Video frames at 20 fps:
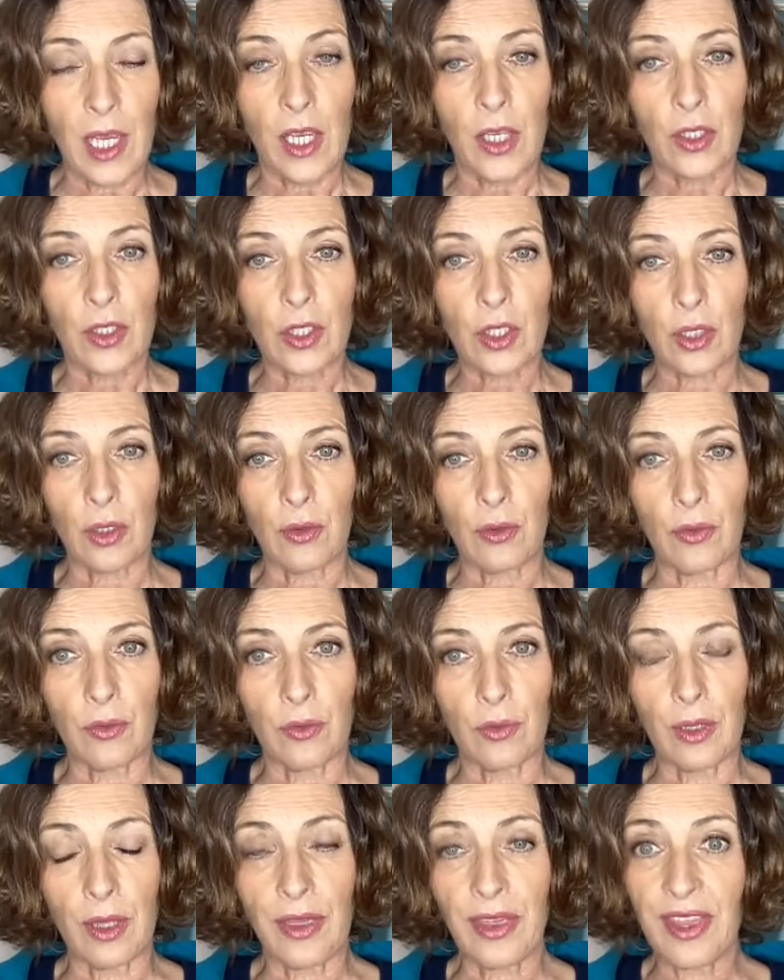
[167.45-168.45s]

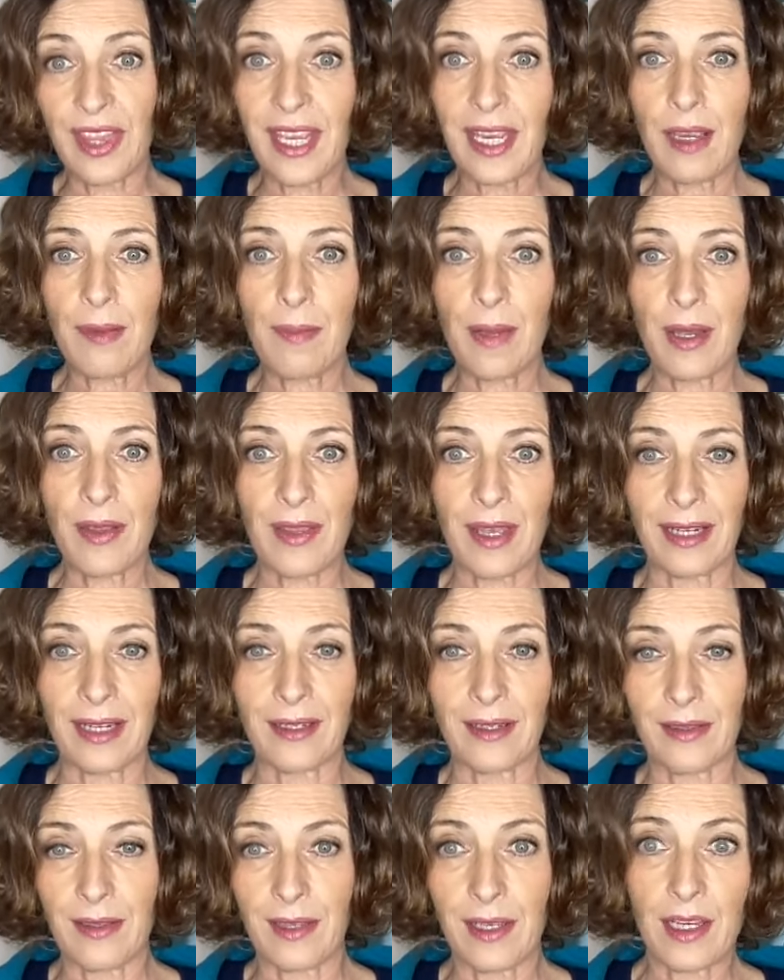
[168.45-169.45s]
So think about that,
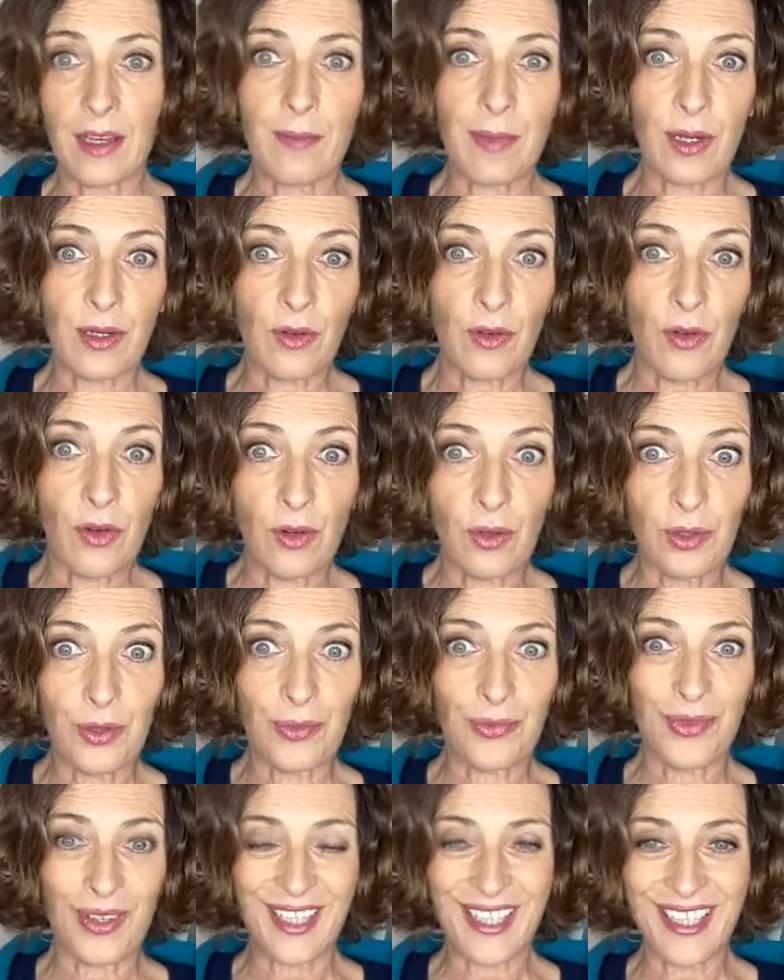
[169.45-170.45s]
and think about all the
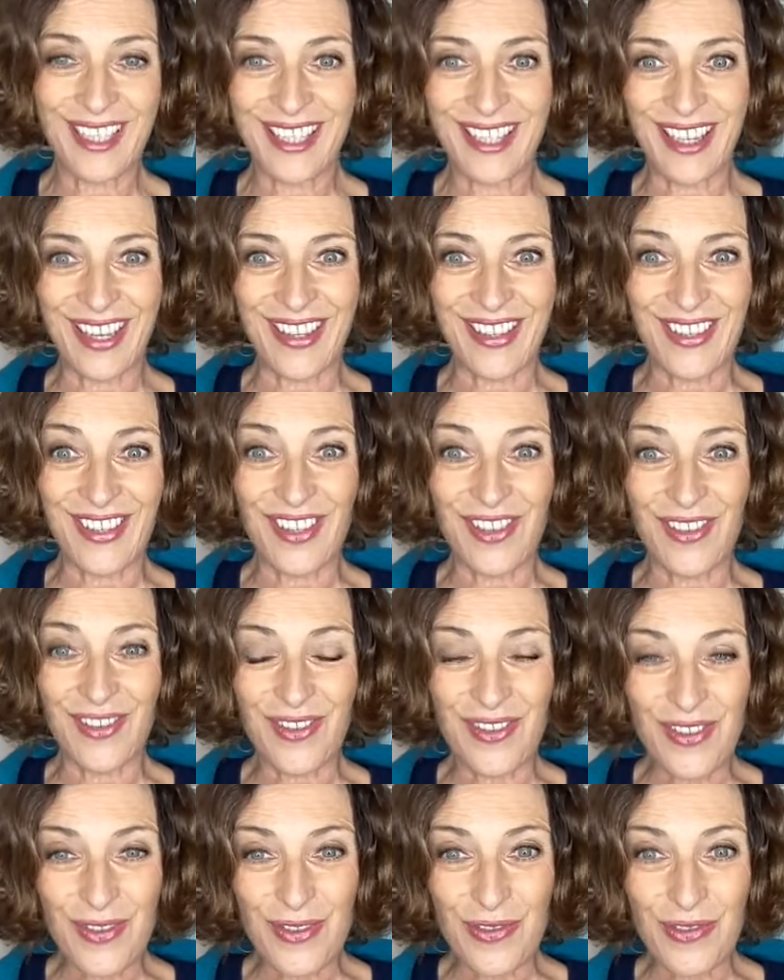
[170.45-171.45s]
words that you
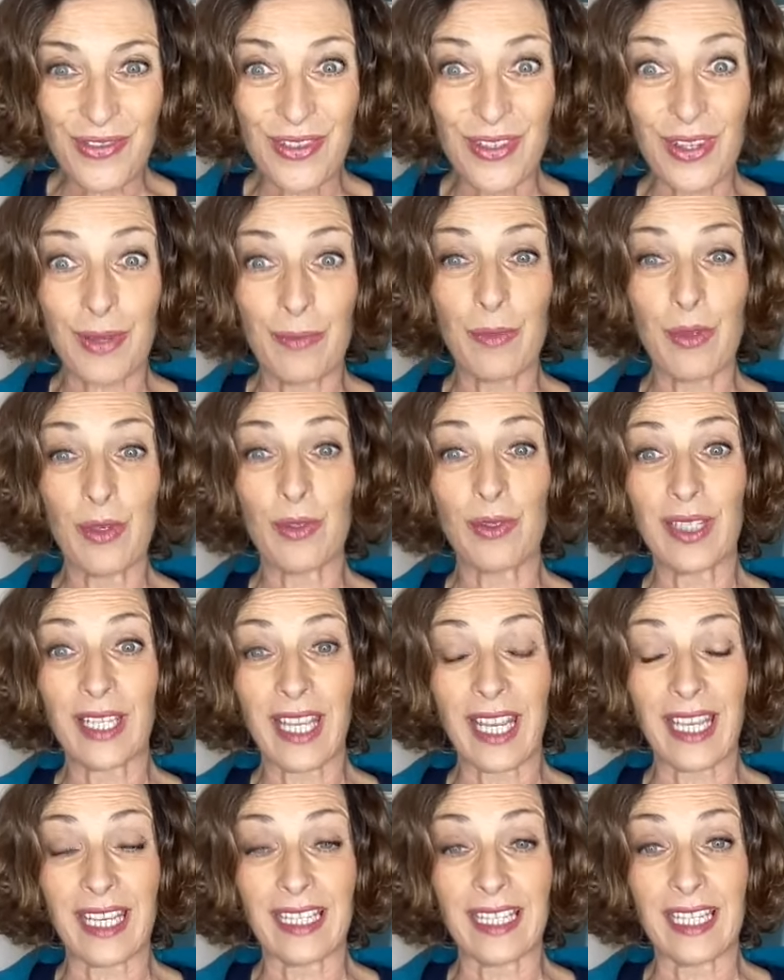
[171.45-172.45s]
use to
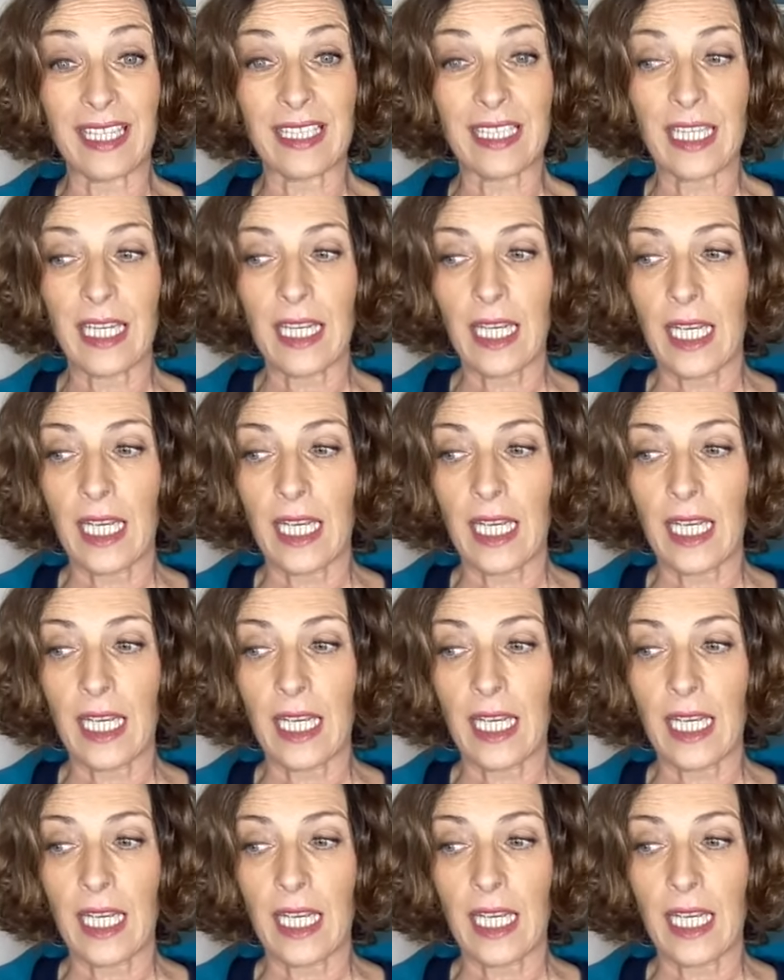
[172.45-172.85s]
communicate. And,